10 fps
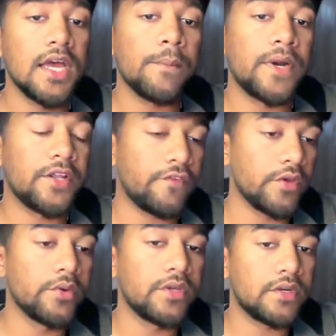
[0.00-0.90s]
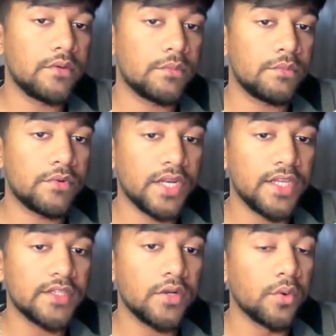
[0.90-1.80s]
but if you're
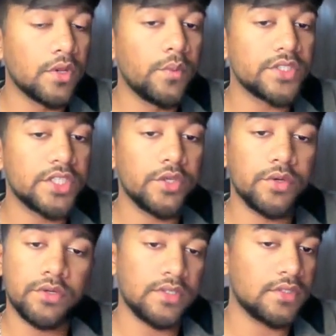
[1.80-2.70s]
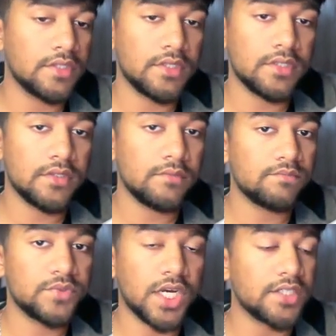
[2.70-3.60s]
running the local version, the
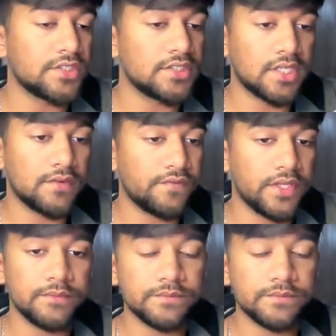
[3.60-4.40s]
charges are free.